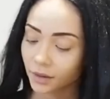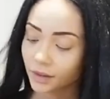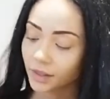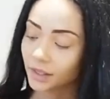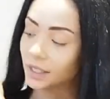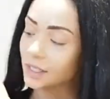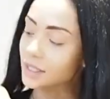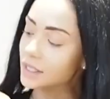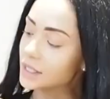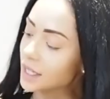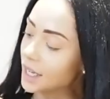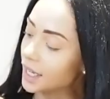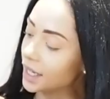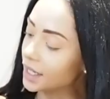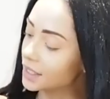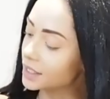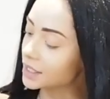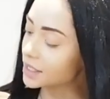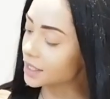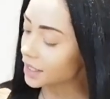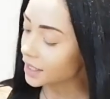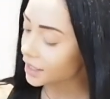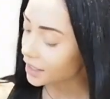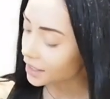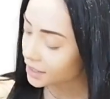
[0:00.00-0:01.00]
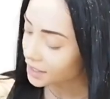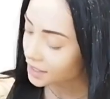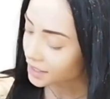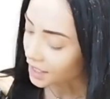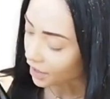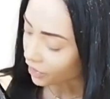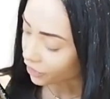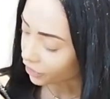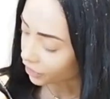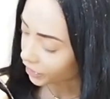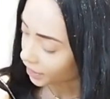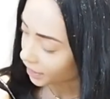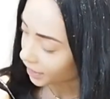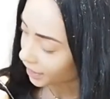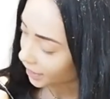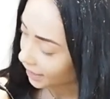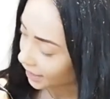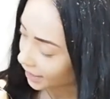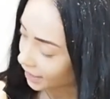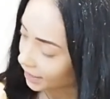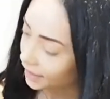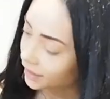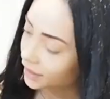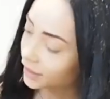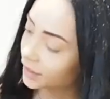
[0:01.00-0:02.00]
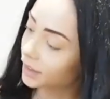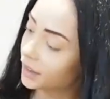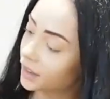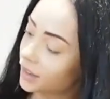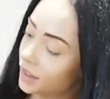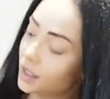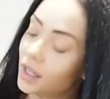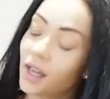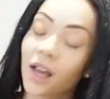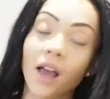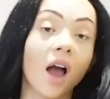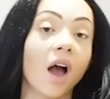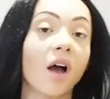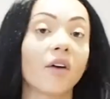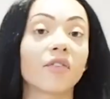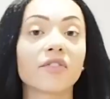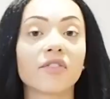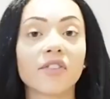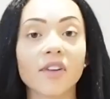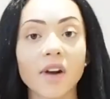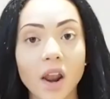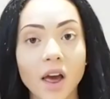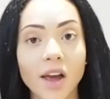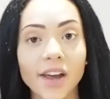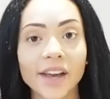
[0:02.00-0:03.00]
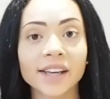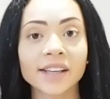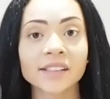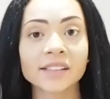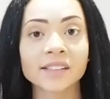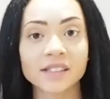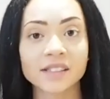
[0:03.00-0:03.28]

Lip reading: This is definitely a flying